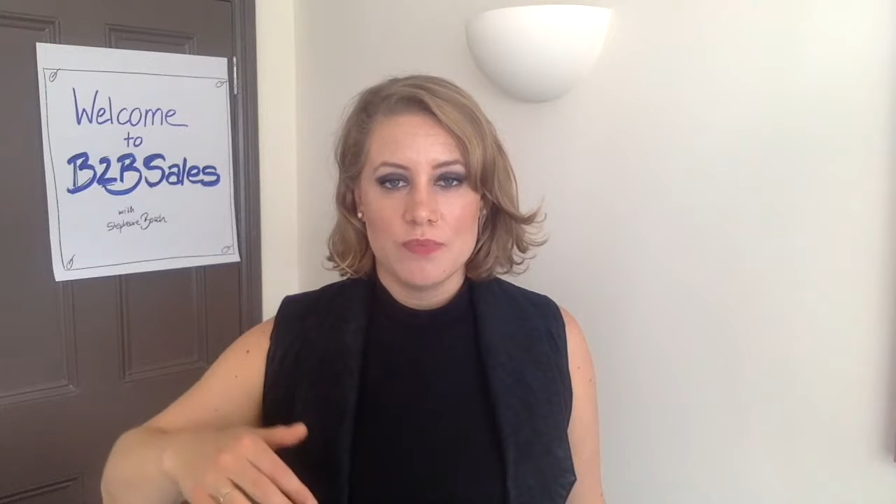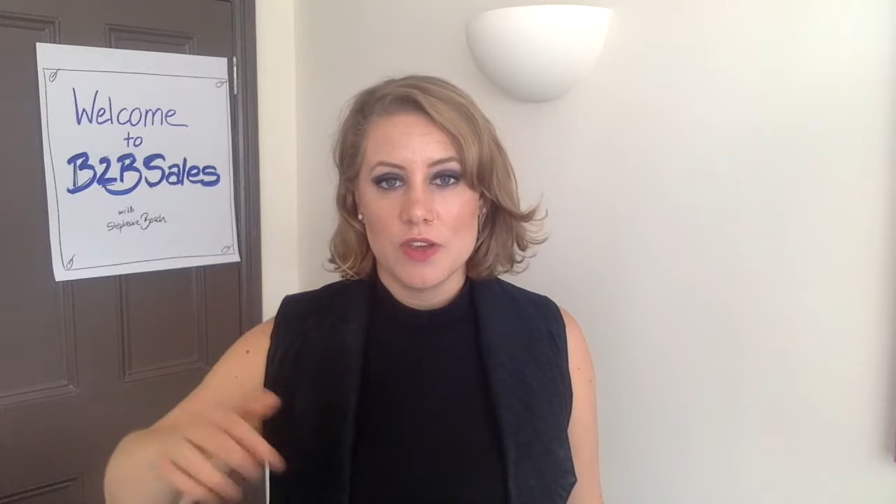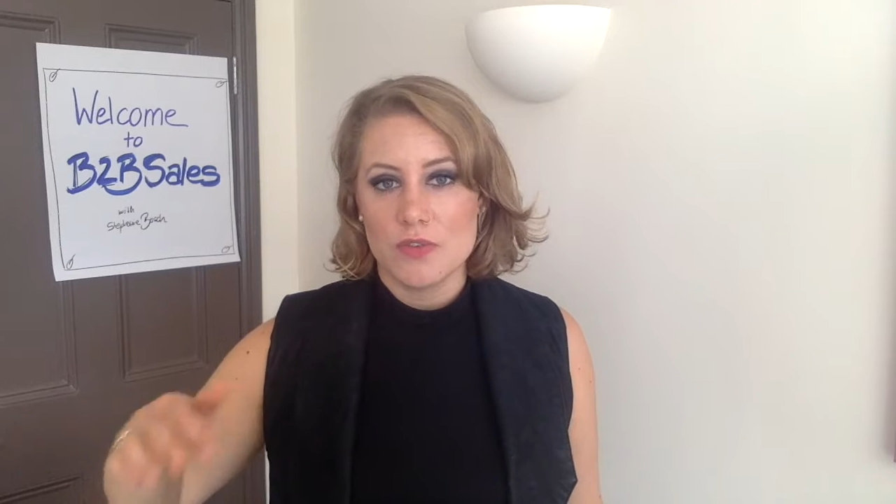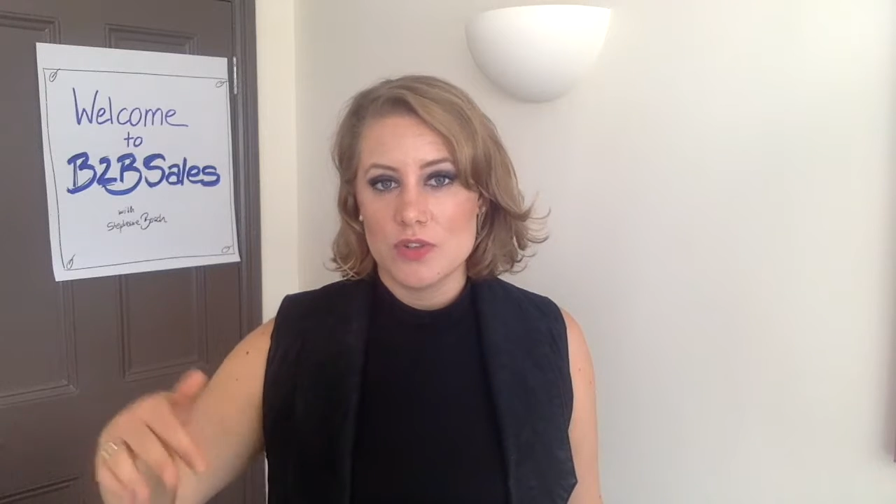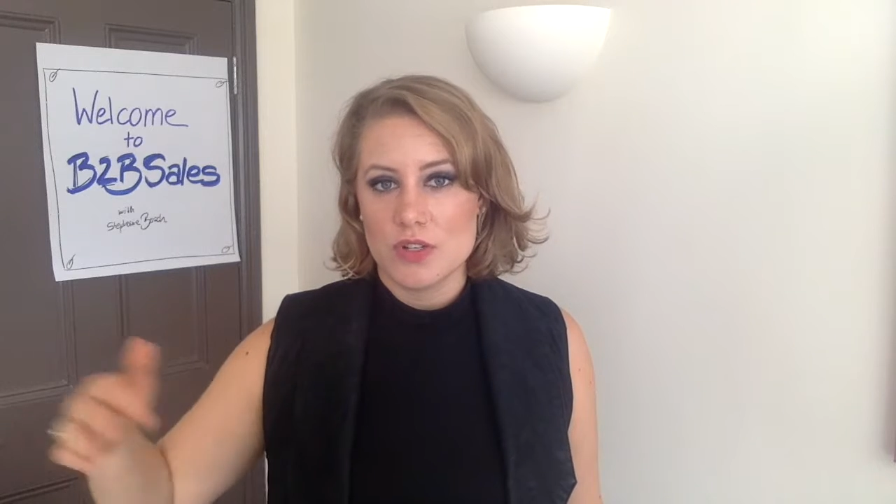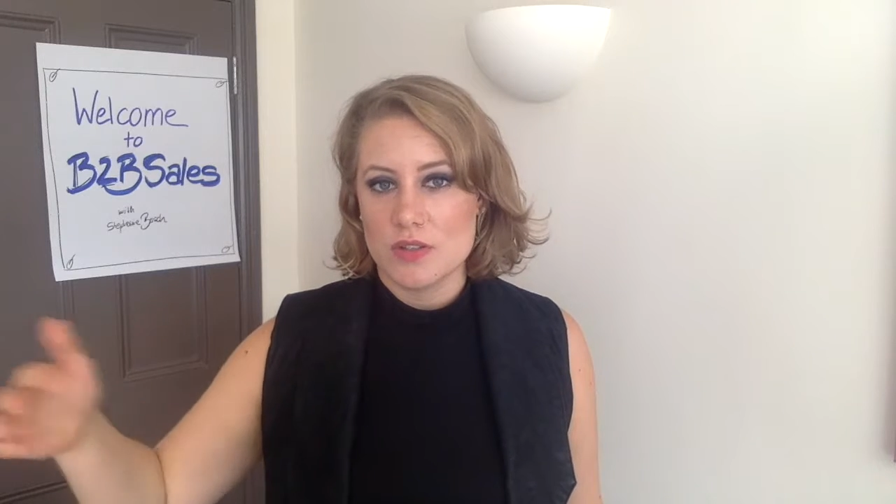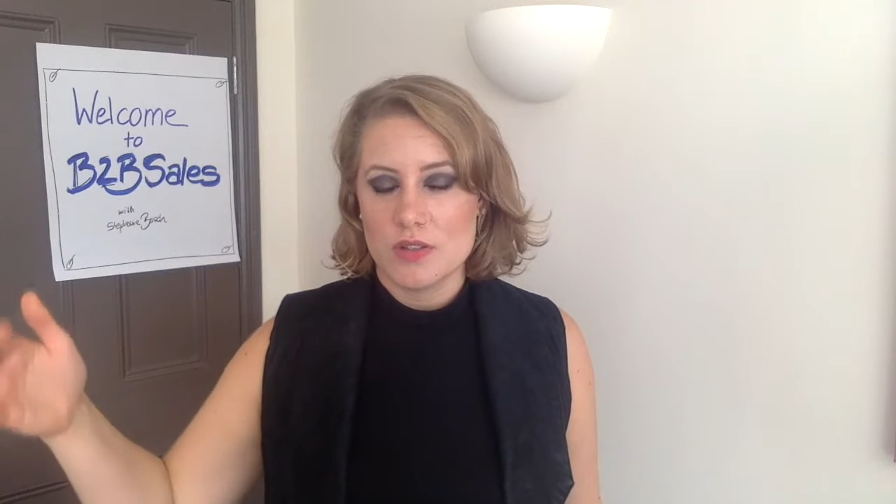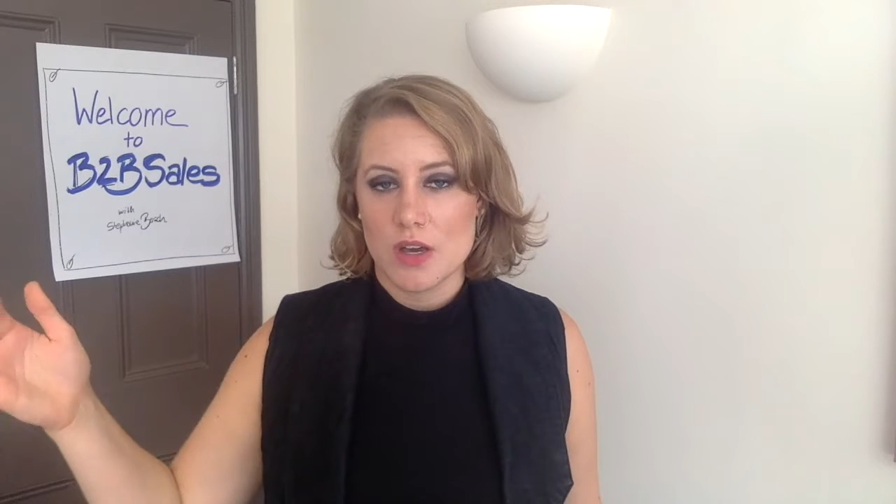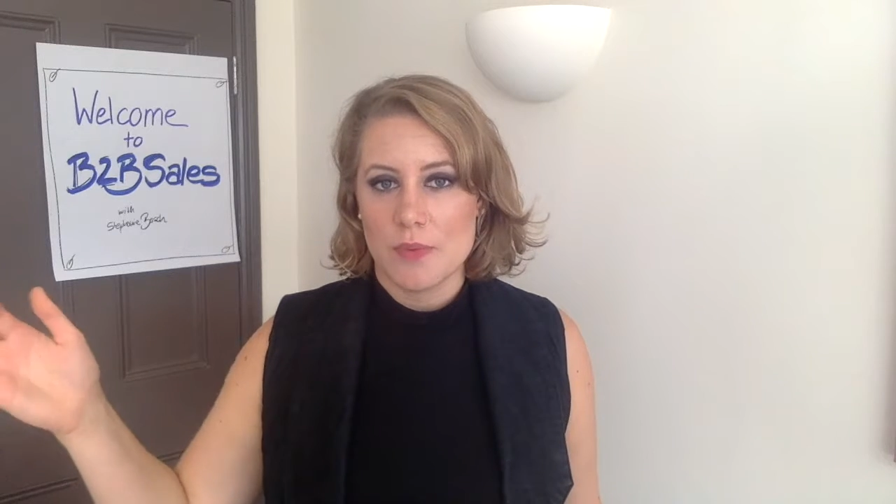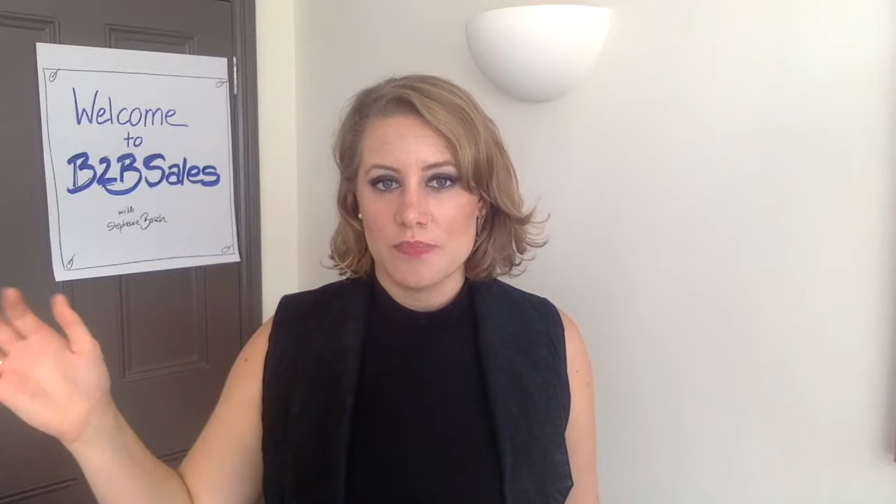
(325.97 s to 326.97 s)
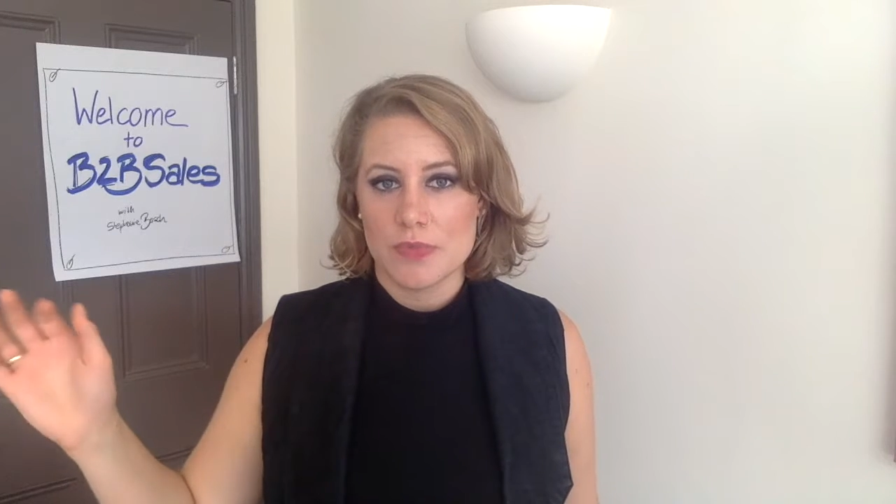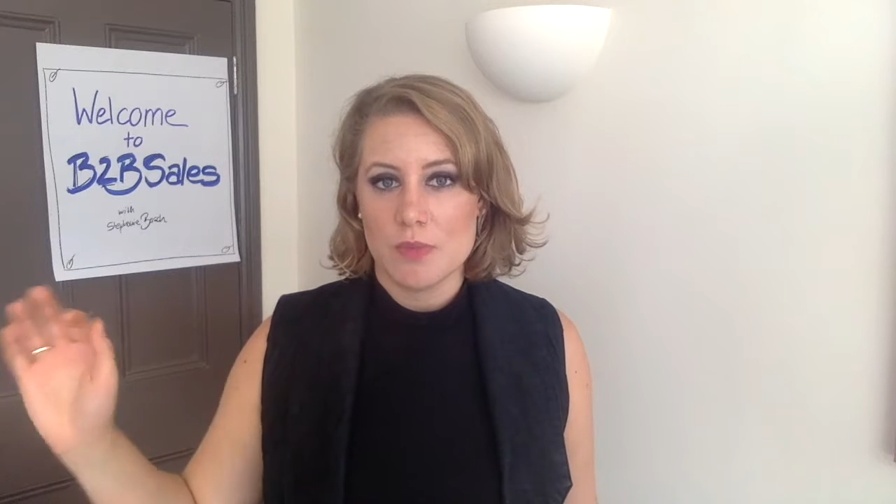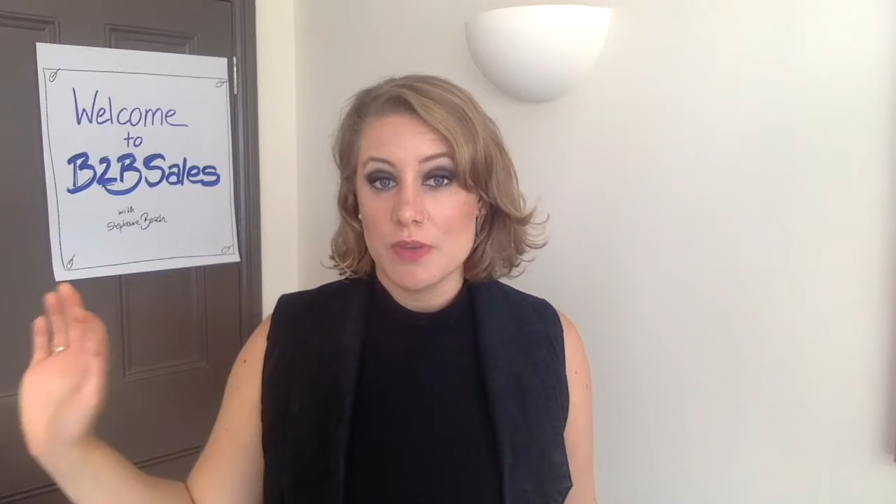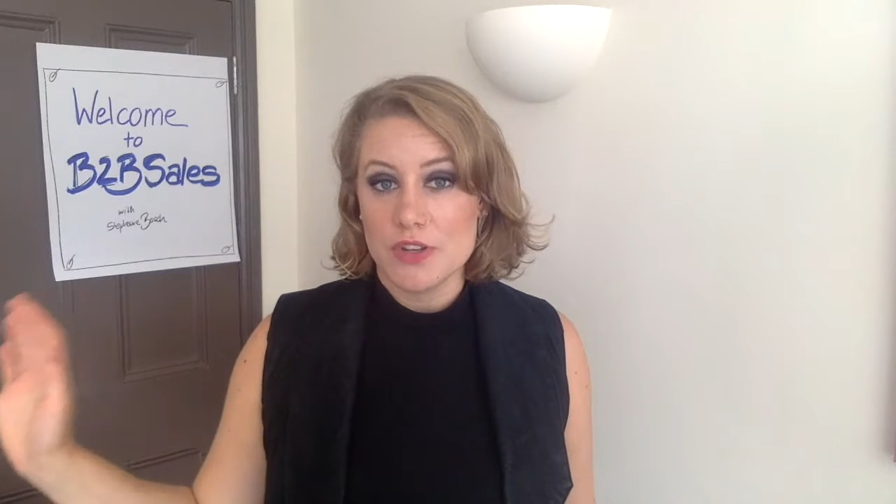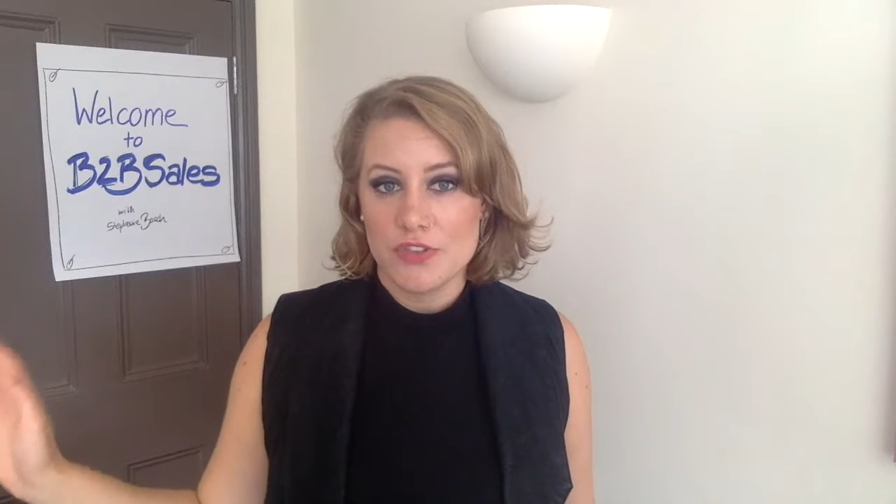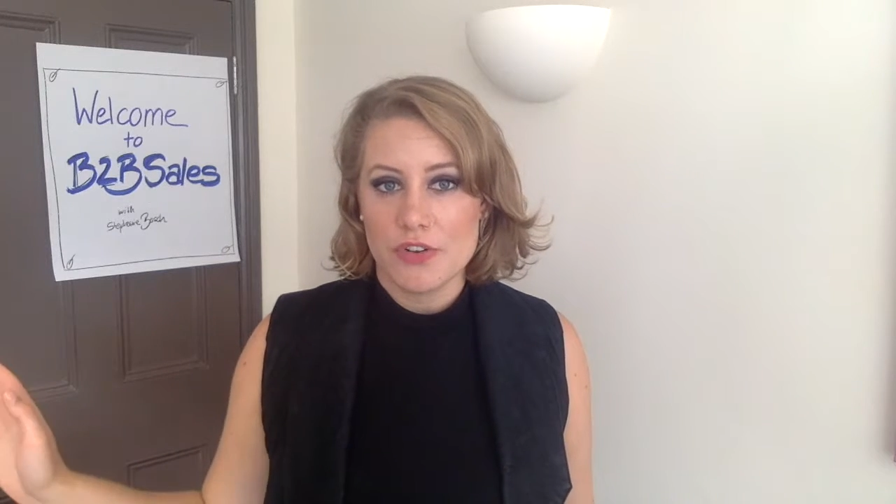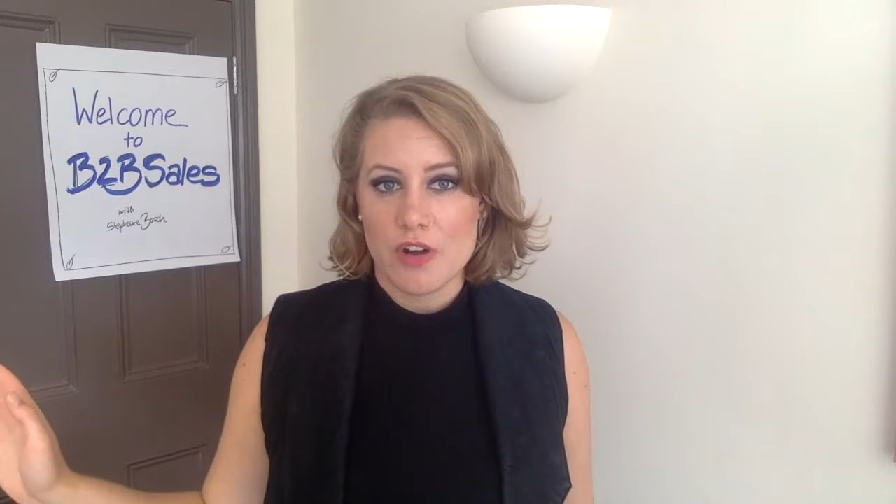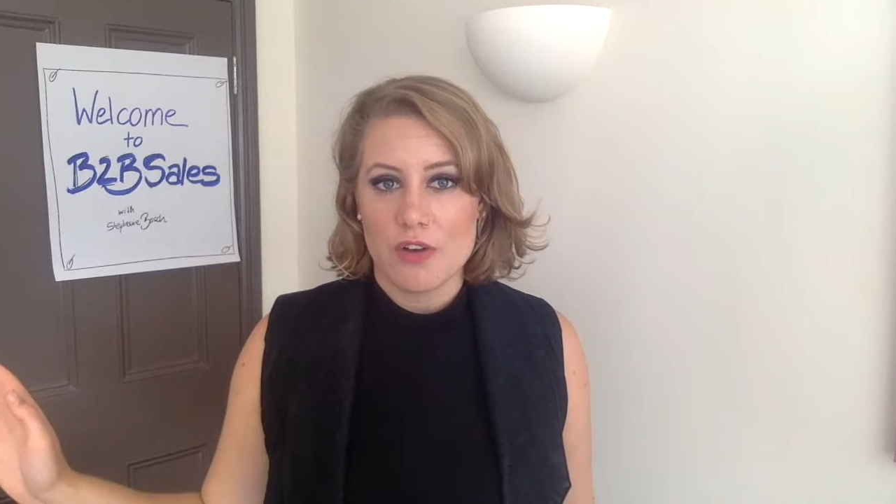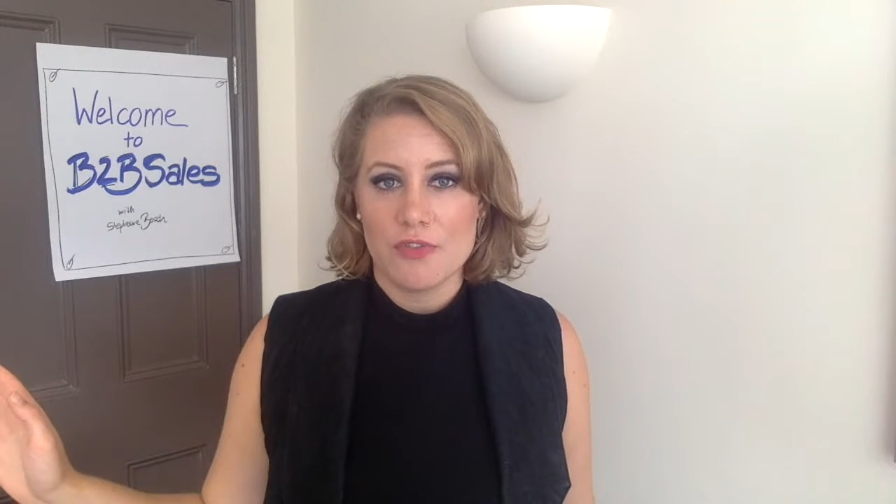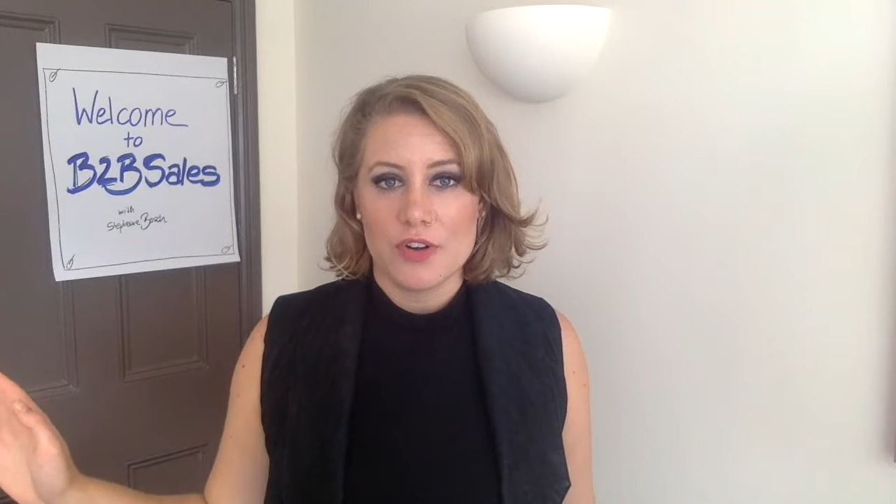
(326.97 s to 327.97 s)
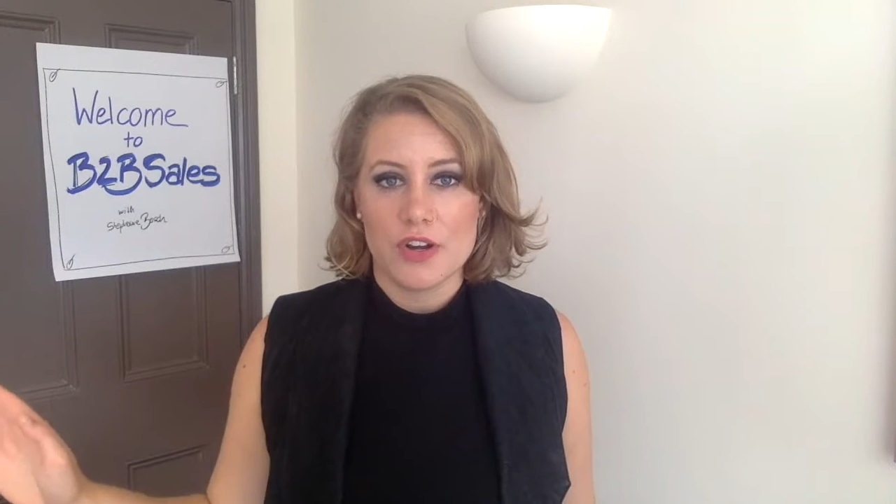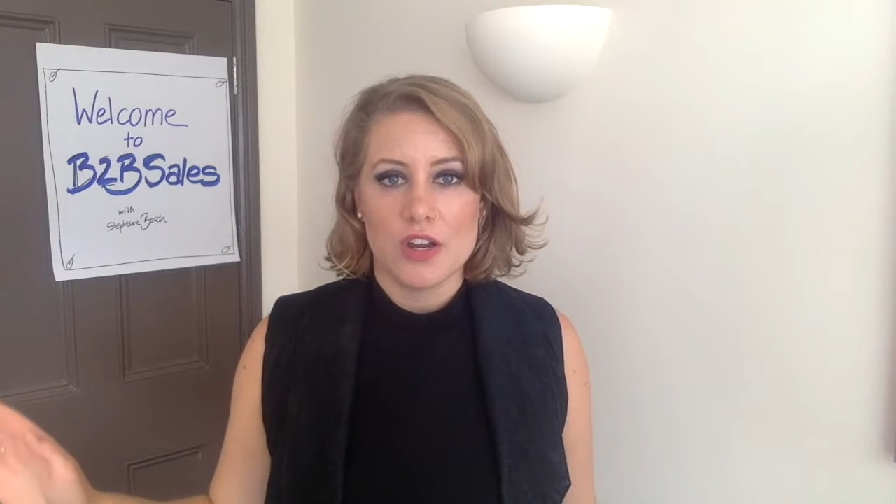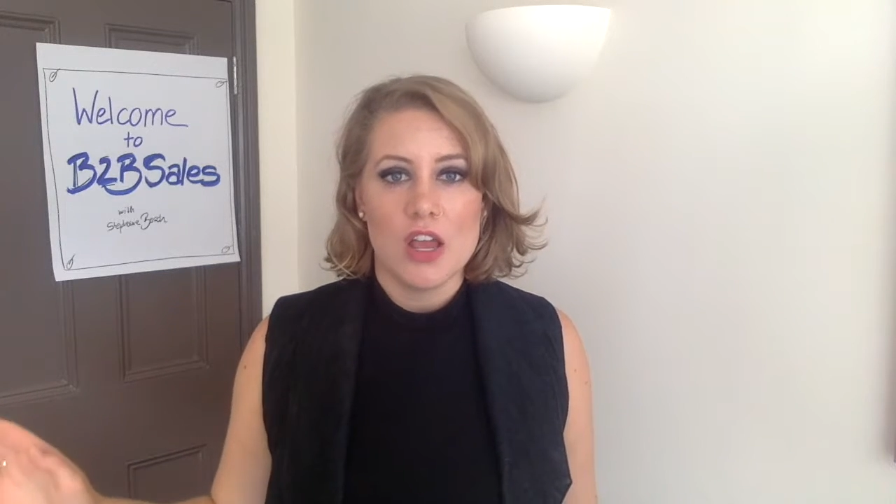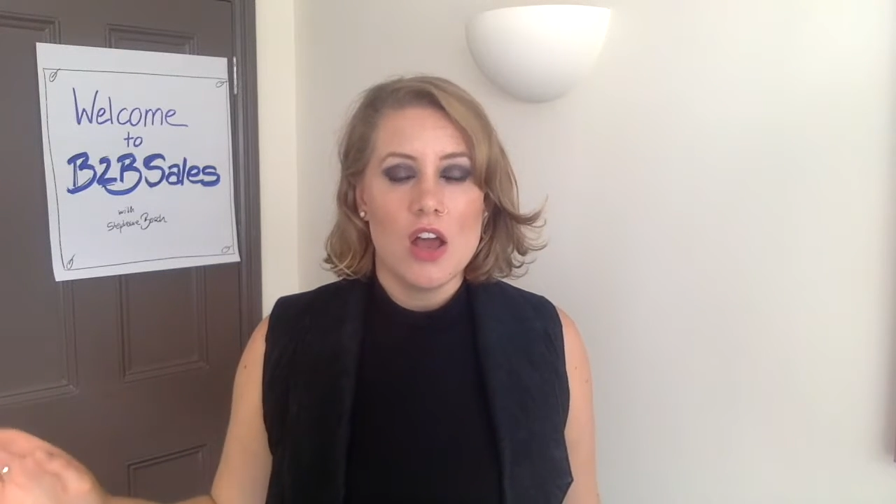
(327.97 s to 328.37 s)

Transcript: if you just pitch your offer,